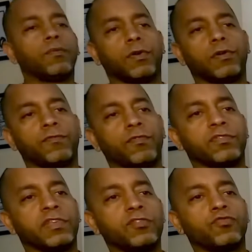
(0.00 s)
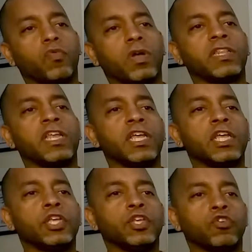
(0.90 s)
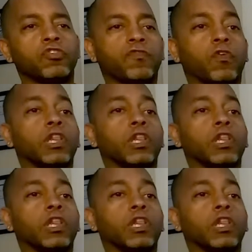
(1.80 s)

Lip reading: Well, for this one, used